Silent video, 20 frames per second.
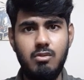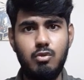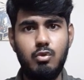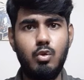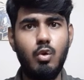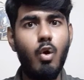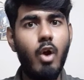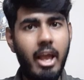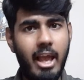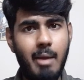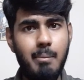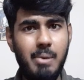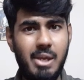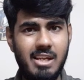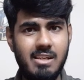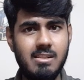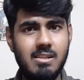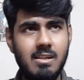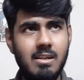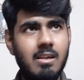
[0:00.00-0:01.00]
through
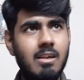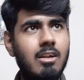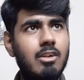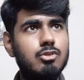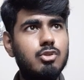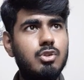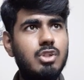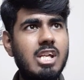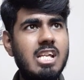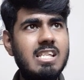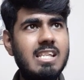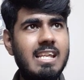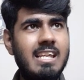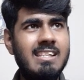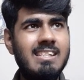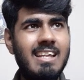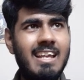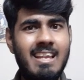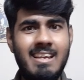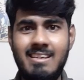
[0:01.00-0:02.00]
Emmet. So this
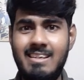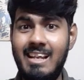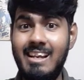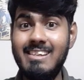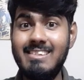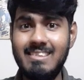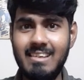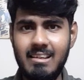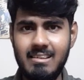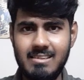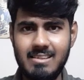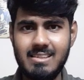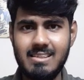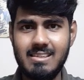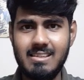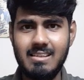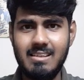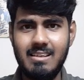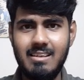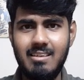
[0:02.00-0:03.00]
is
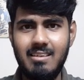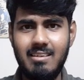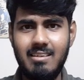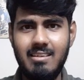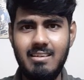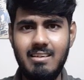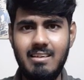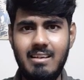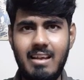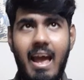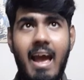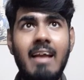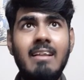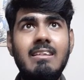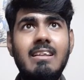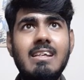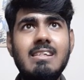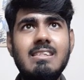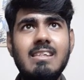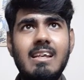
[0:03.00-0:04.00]
Intellisense and
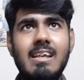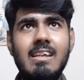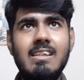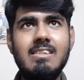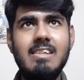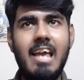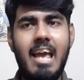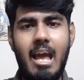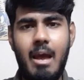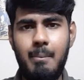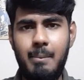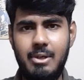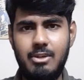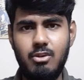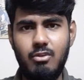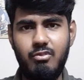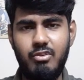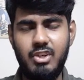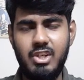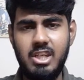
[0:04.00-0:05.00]
this is Emmet
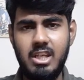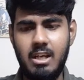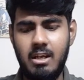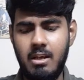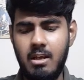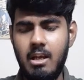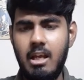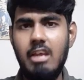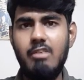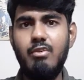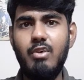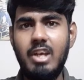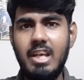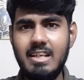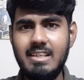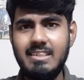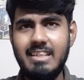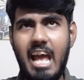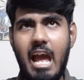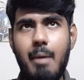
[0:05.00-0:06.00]
over here. If you
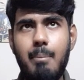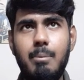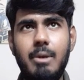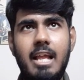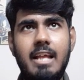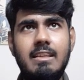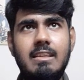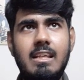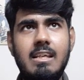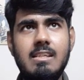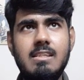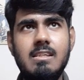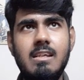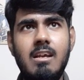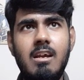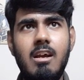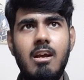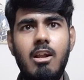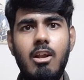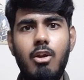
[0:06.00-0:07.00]
hit tab like this,
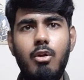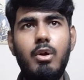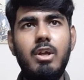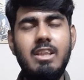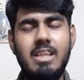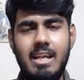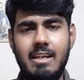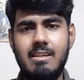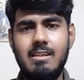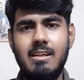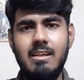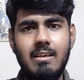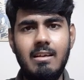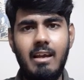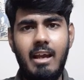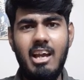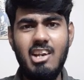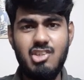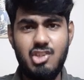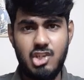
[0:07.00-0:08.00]
look at that,
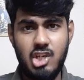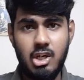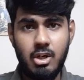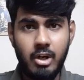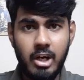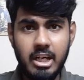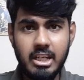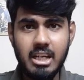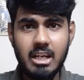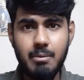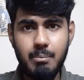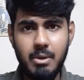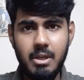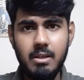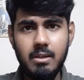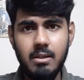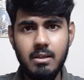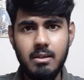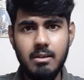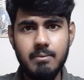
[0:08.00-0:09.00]
it generated
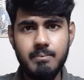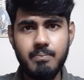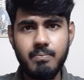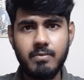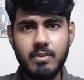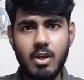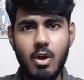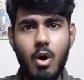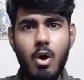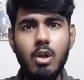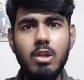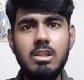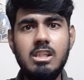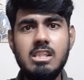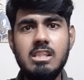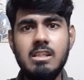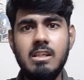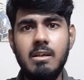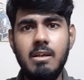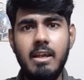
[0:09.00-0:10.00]
me all
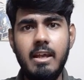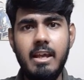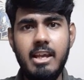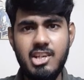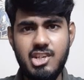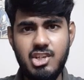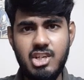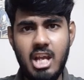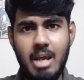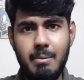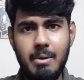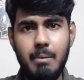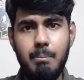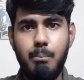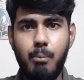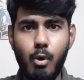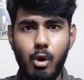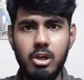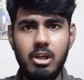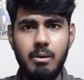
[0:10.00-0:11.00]
this HTML
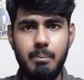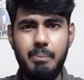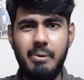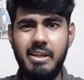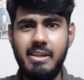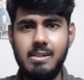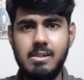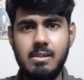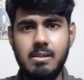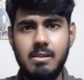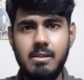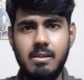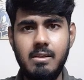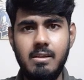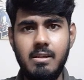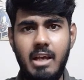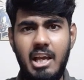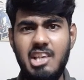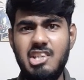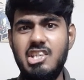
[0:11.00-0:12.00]
boilerplate
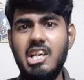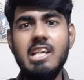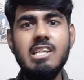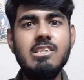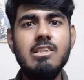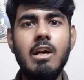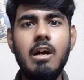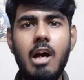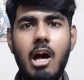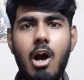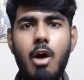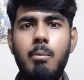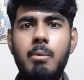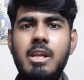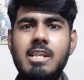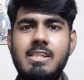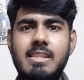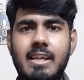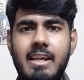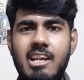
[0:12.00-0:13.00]
in just how many
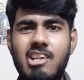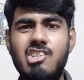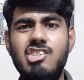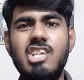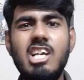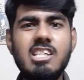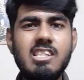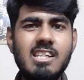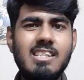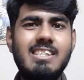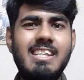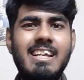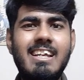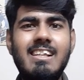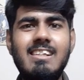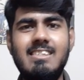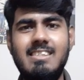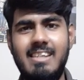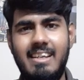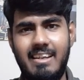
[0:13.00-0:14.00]
seconds? Just a
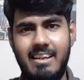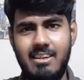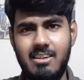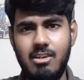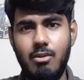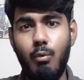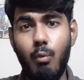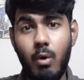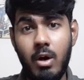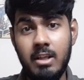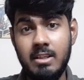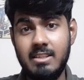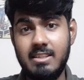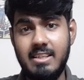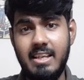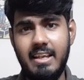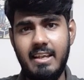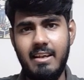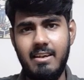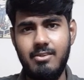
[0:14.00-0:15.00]
single second, 1
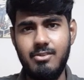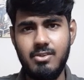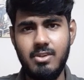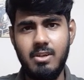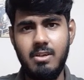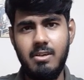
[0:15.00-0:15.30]
second.